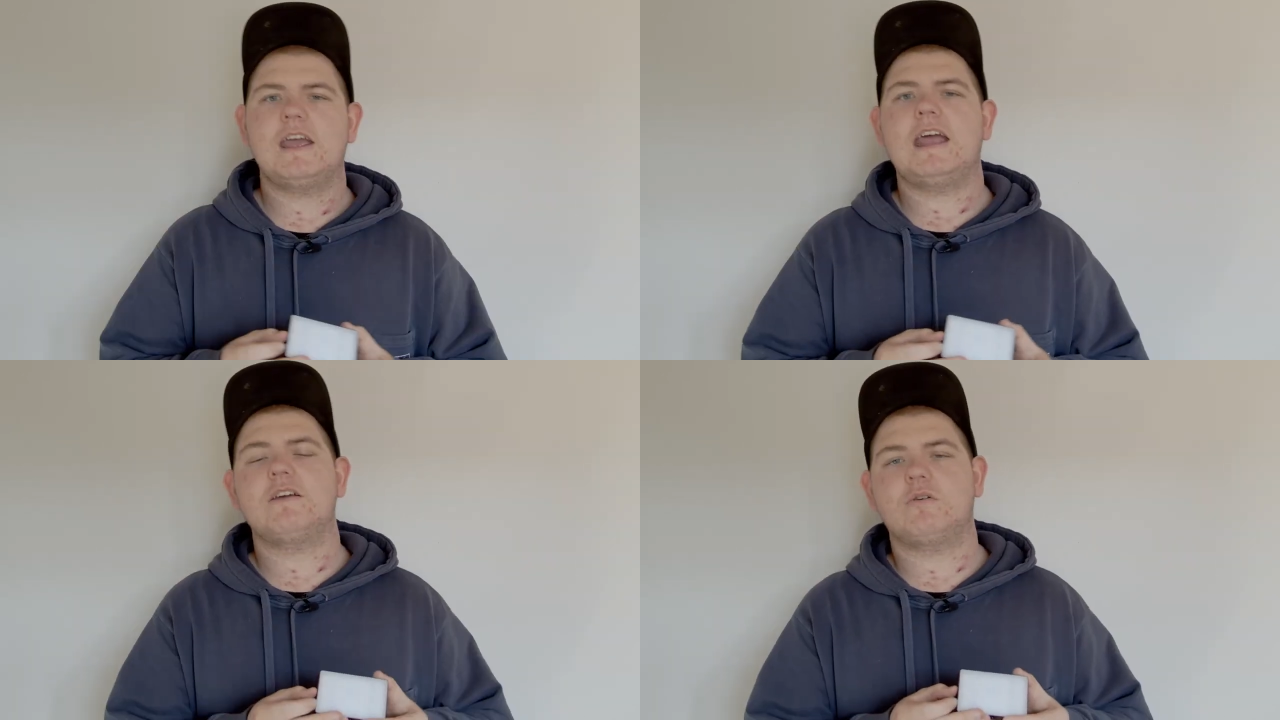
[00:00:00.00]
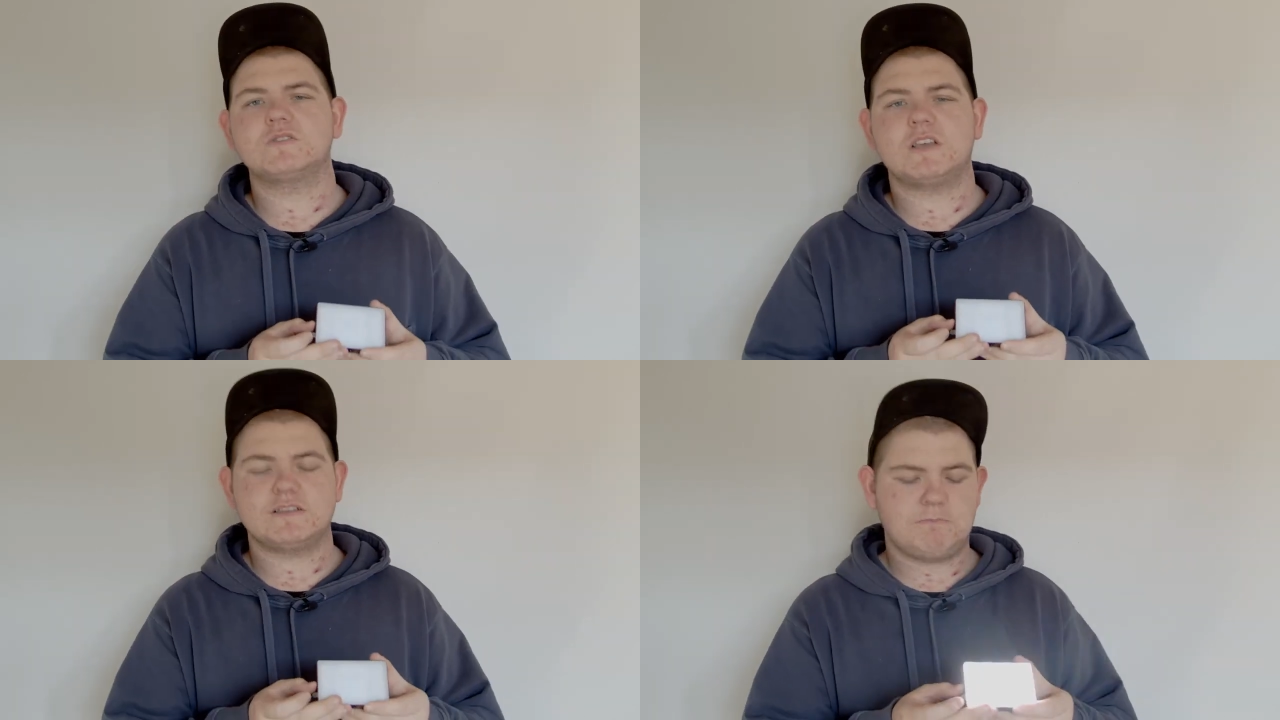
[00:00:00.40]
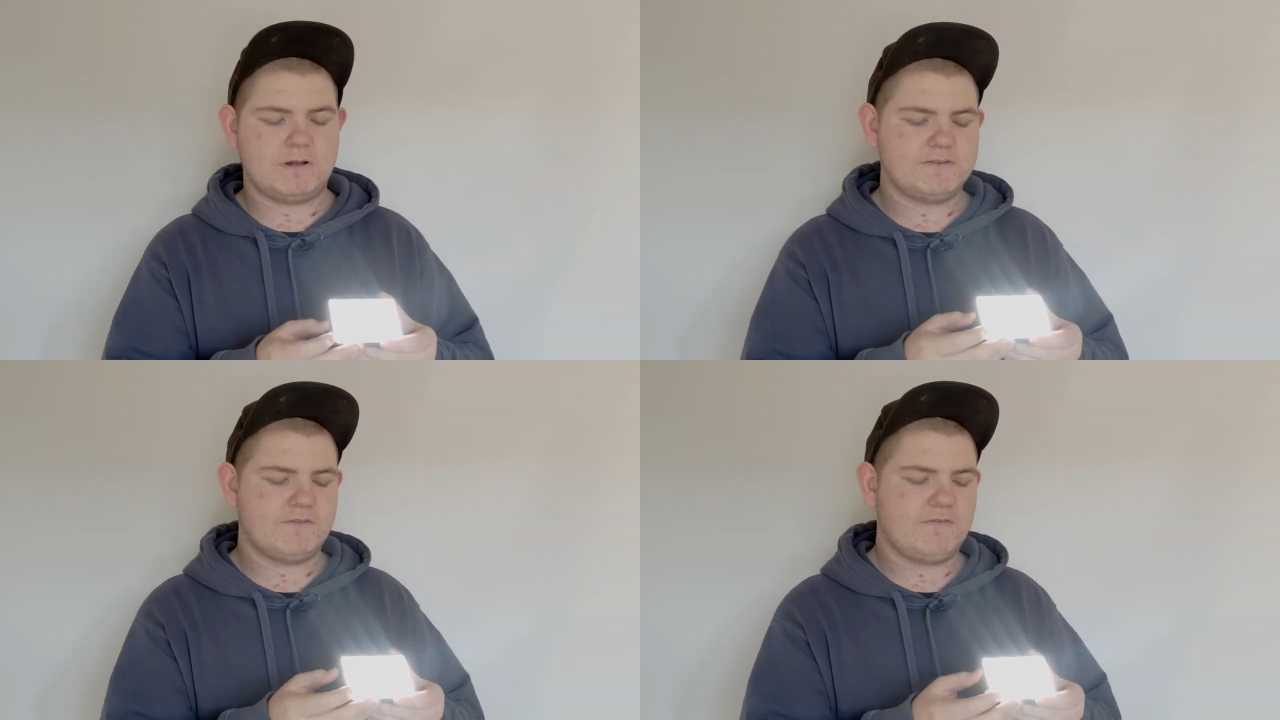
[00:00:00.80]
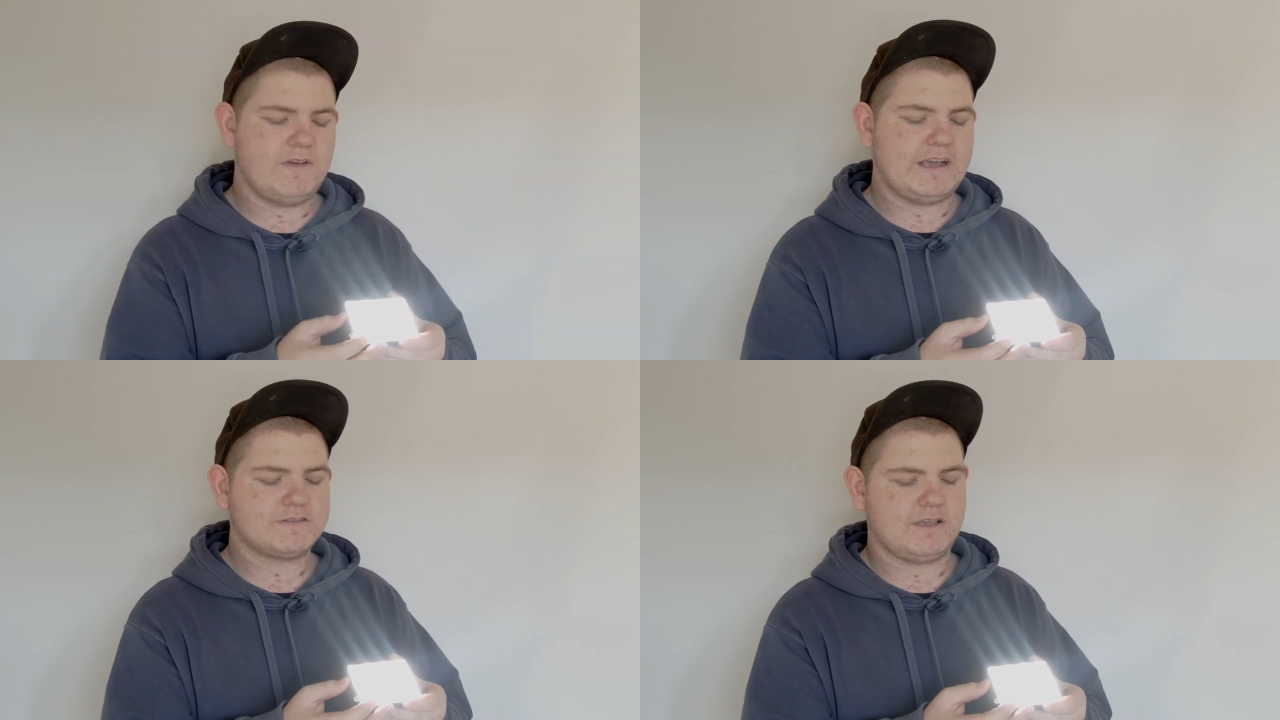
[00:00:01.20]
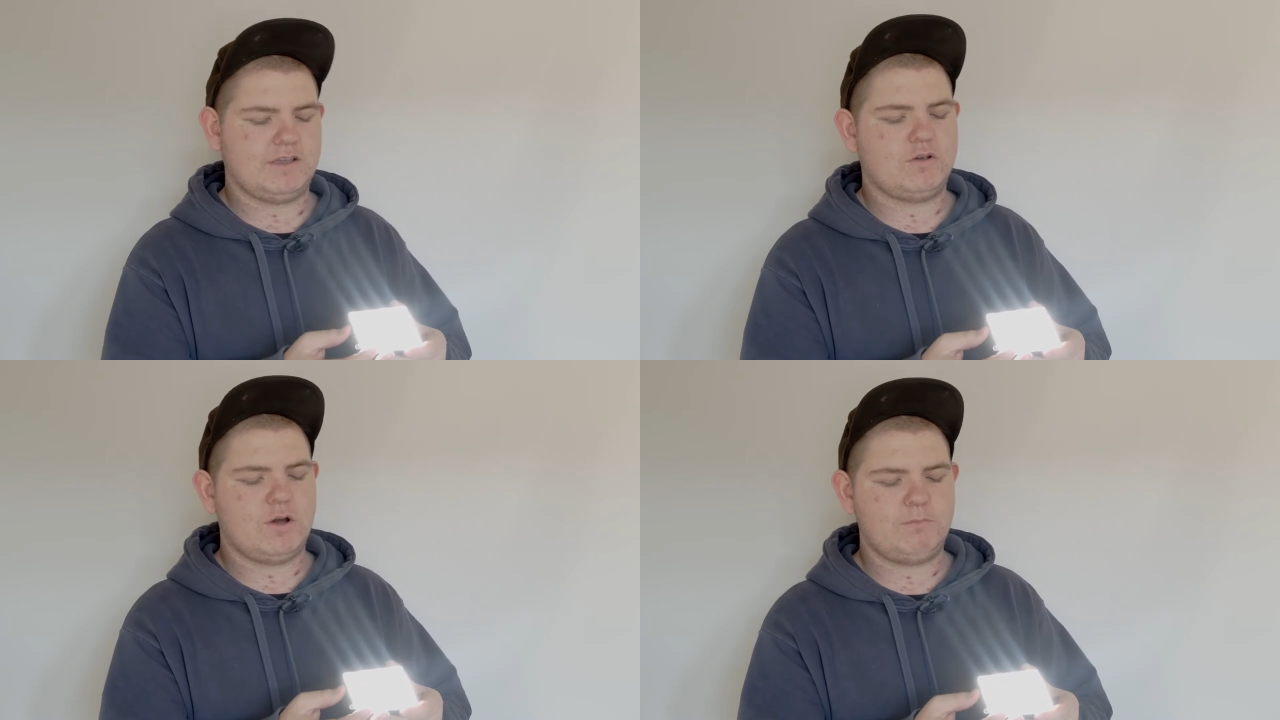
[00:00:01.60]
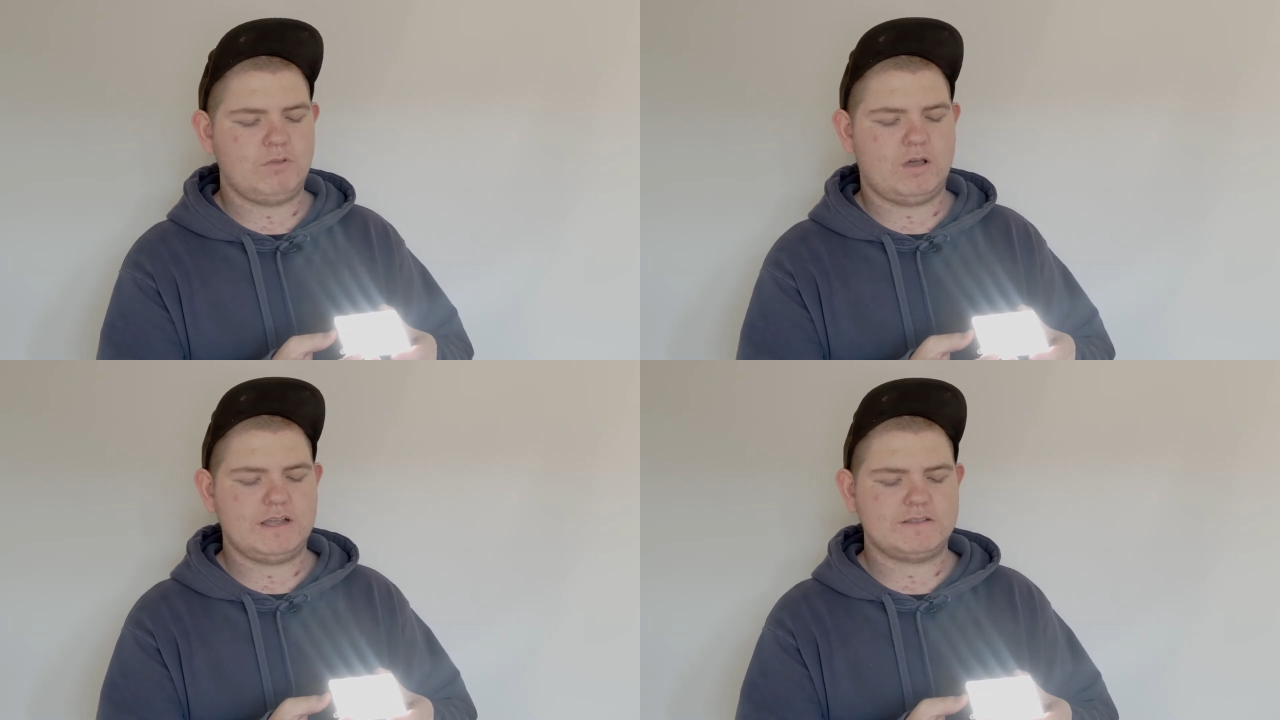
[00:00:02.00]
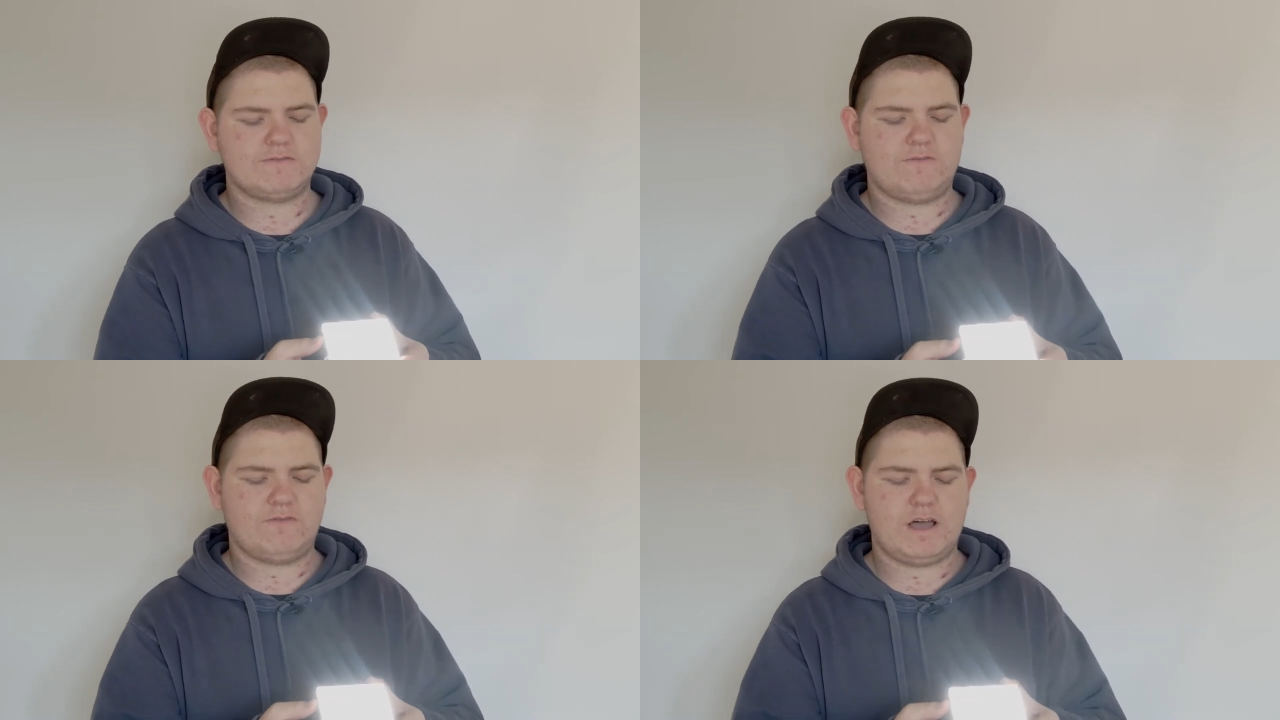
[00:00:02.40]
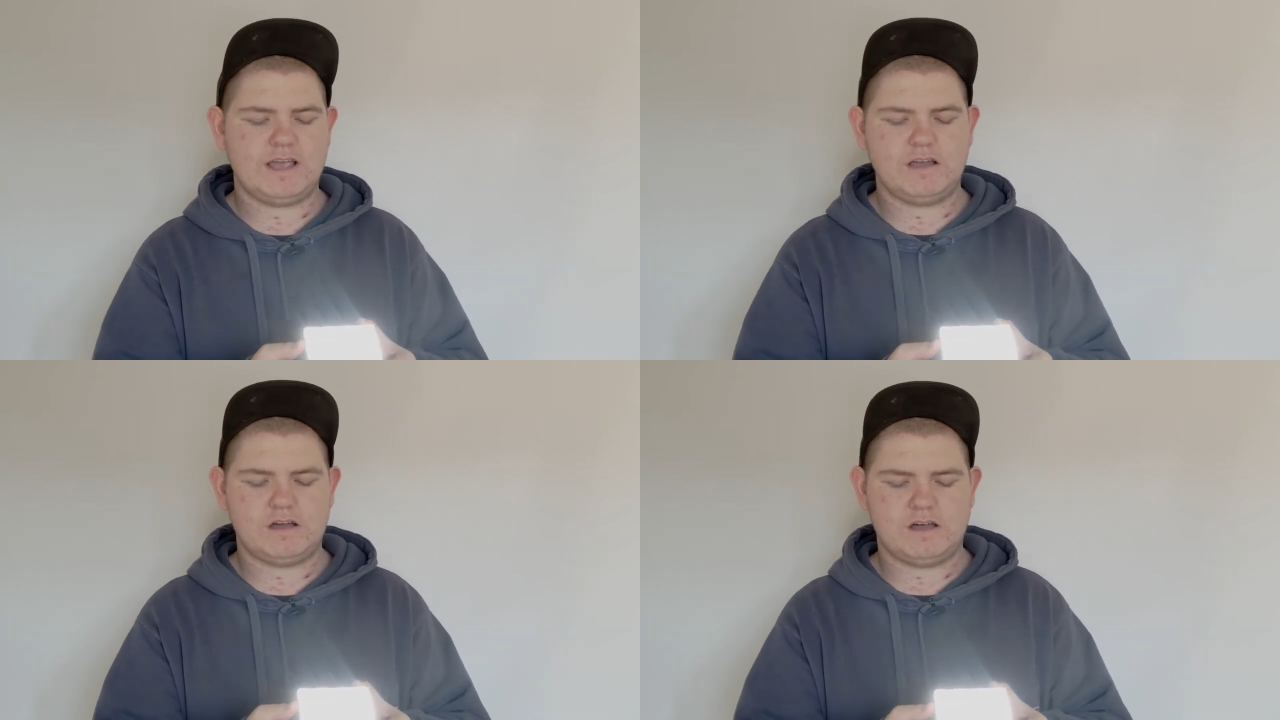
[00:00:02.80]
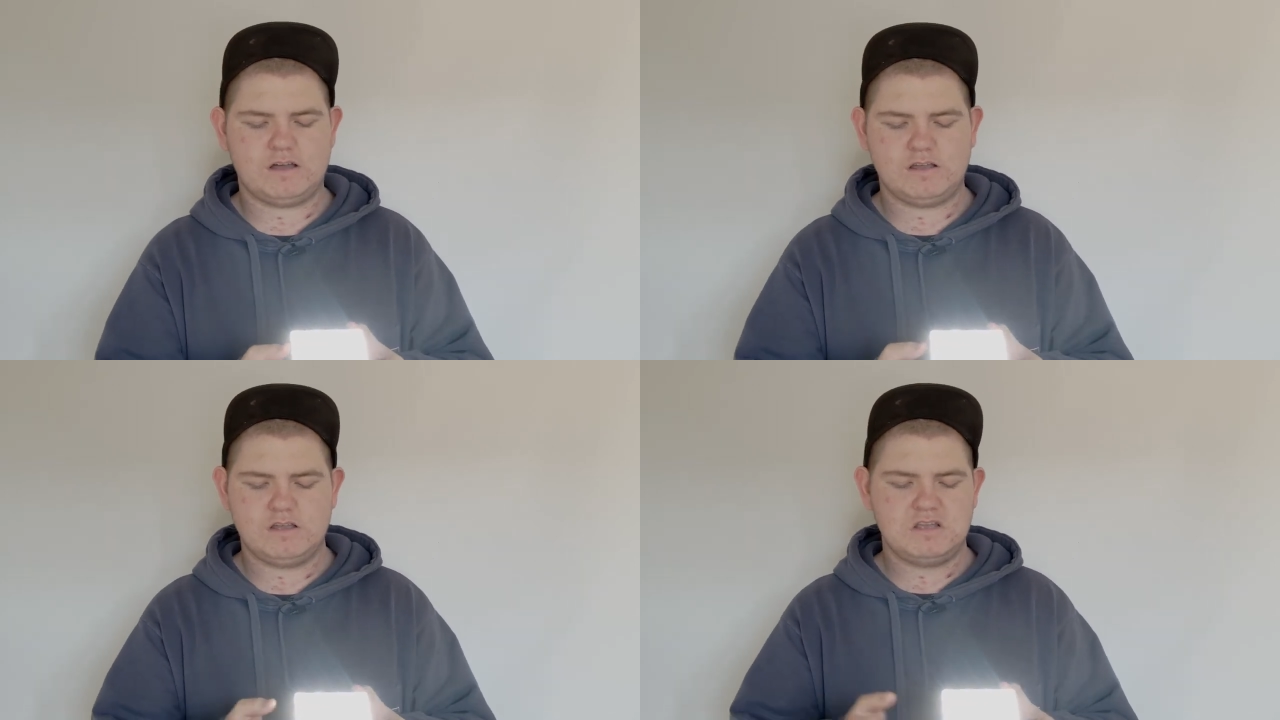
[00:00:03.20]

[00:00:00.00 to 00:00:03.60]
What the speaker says: And it also has a bunch of effects like cop lights, fire,